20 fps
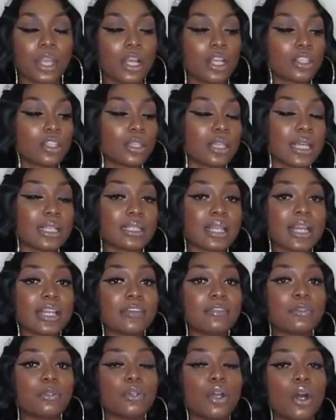So that's like
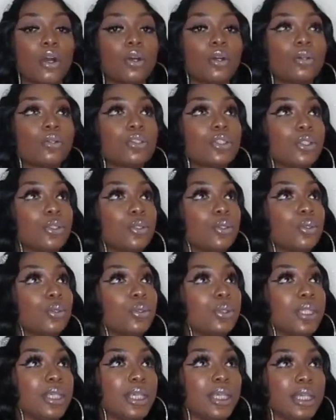if you go
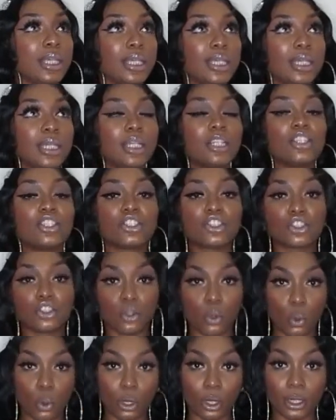to the
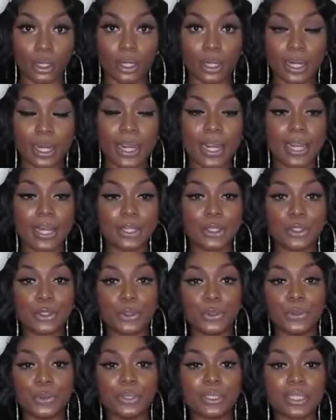store and
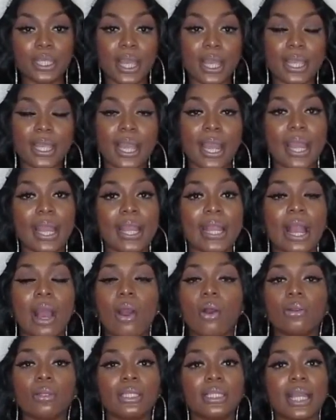you say, hey, I
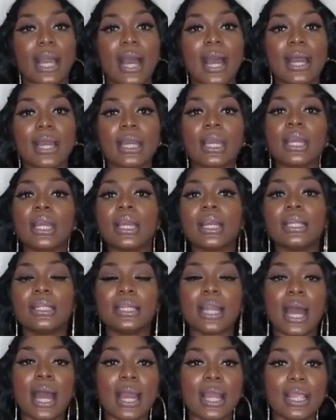only got
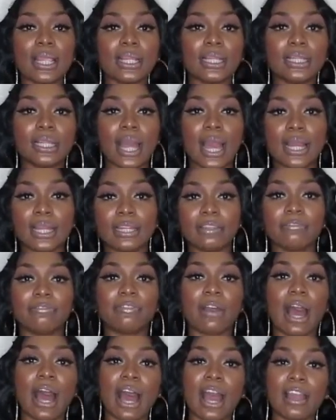
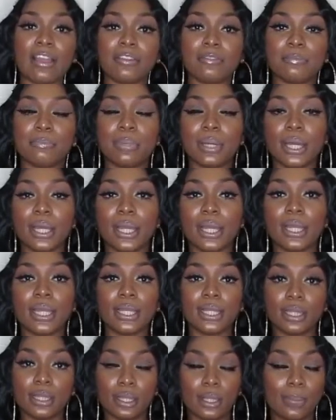$9.95,
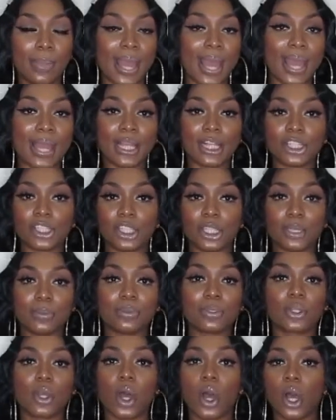but the bag of
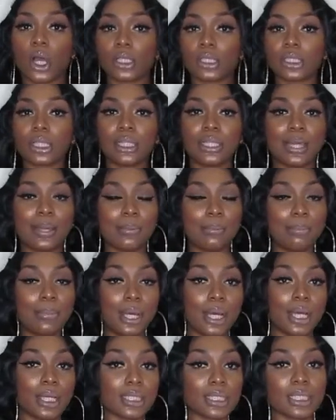chips costs
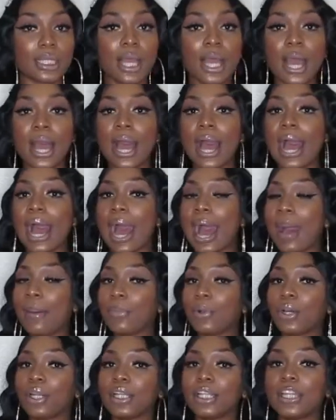$11. I'm
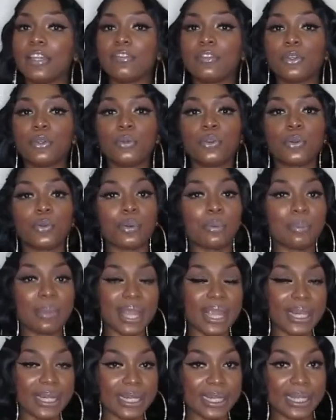going to give you the
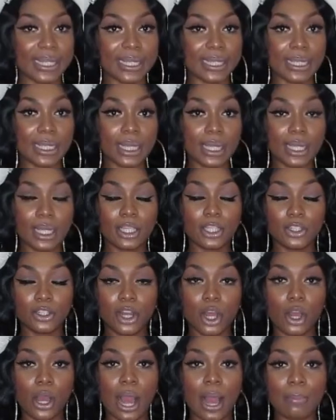remaining,
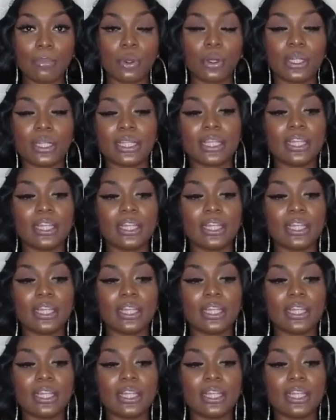I'm going